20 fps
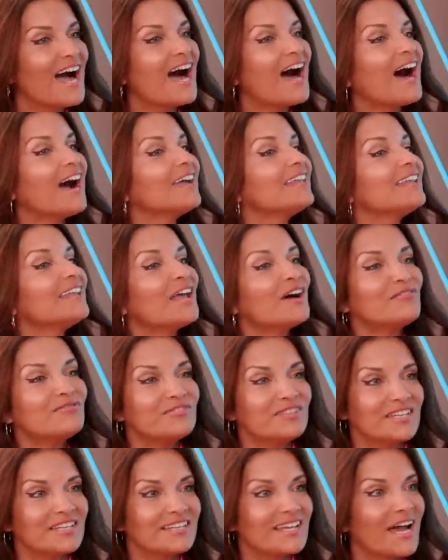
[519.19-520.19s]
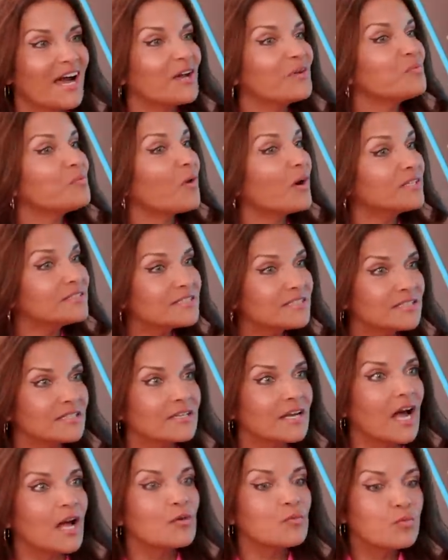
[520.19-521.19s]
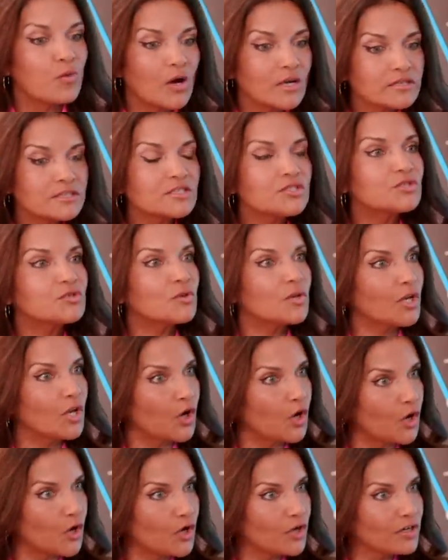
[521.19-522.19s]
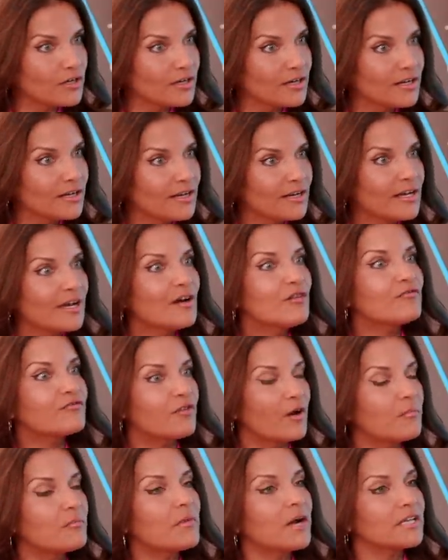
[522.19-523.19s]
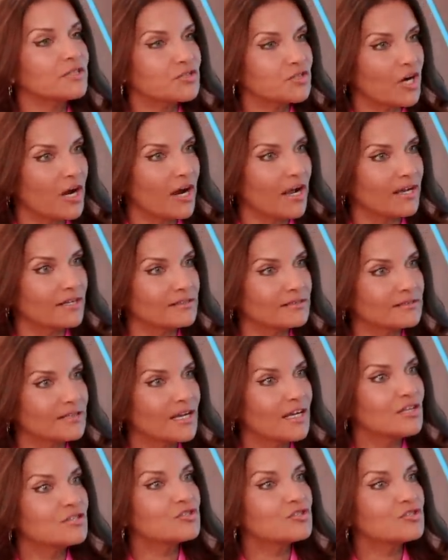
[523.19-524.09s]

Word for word: I loved it. I wanted it. I wanted to learn from my child.